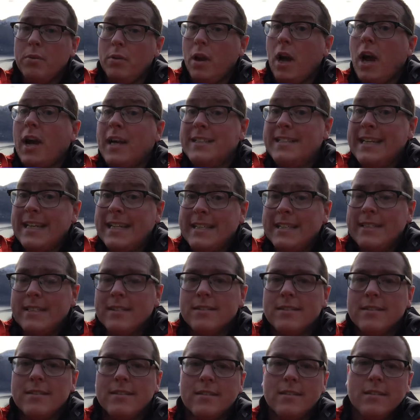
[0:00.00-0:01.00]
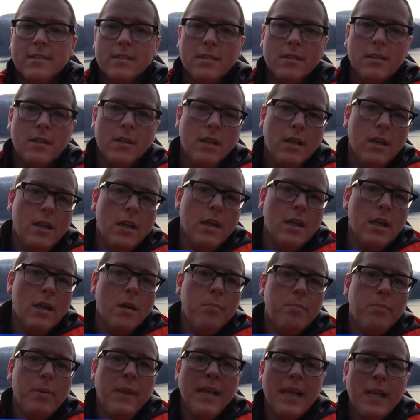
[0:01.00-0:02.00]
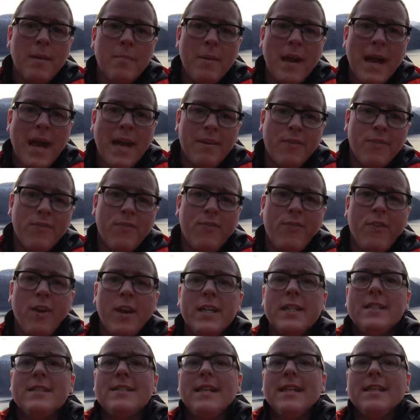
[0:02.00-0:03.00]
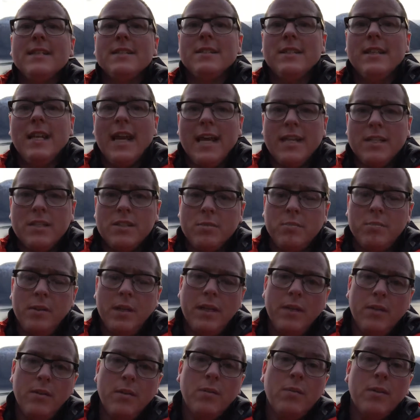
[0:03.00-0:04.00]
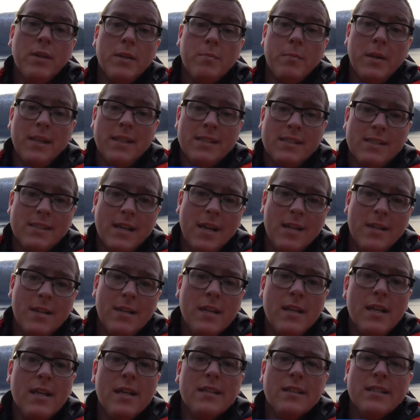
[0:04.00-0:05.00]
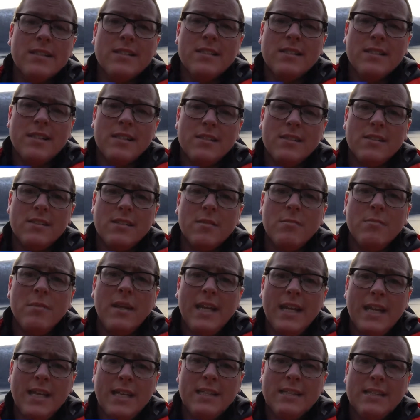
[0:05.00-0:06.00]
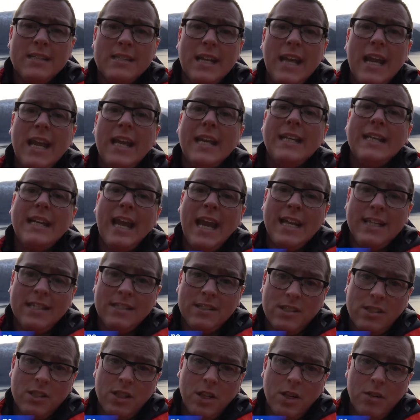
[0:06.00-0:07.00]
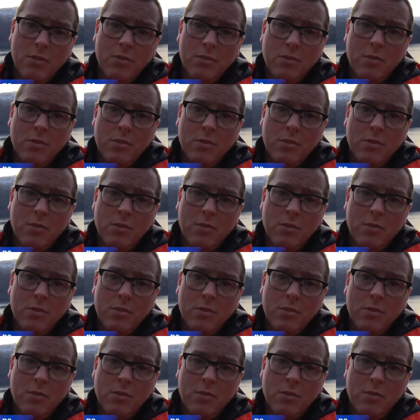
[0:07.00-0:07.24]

I didn't. Being a man fighting to get to be with my son, the system is against you.